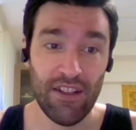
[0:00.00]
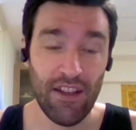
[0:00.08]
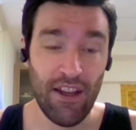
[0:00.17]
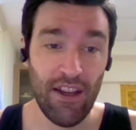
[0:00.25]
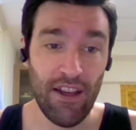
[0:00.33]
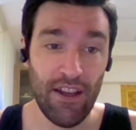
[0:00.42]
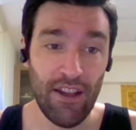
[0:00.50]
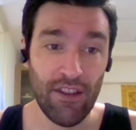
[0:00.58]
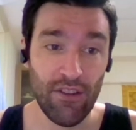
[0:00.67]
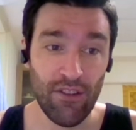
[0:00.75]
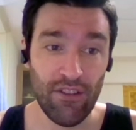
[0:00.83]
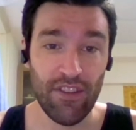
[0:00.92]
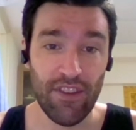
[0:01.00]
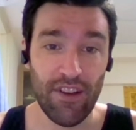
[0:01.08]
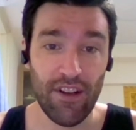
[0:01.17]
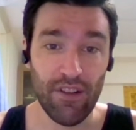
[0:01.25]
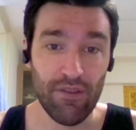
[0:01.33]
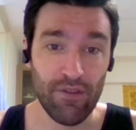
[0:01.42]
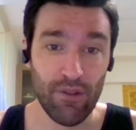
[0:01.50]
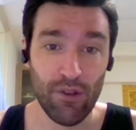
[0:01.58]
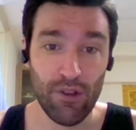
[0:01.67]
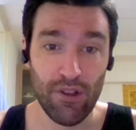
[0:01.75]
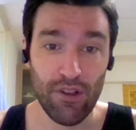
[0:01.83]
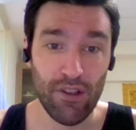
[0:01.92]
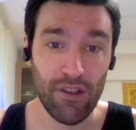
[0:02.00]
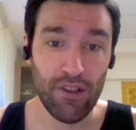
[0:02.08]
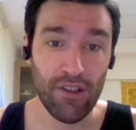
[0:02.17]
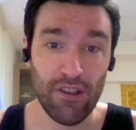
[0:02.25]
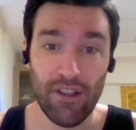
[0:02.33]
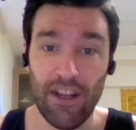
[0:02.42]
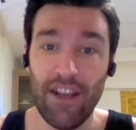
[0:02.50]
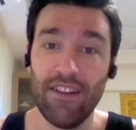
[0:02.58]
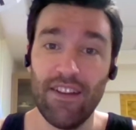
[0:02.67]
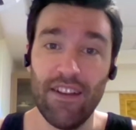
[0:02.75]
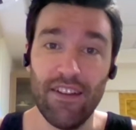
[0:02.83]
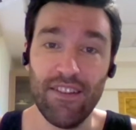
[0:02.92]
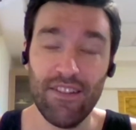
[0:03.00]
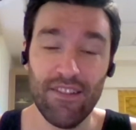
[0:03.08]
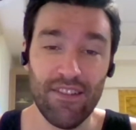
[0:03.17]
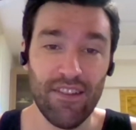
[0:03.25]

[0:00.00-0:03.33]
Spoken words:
and you sit there for 8 days.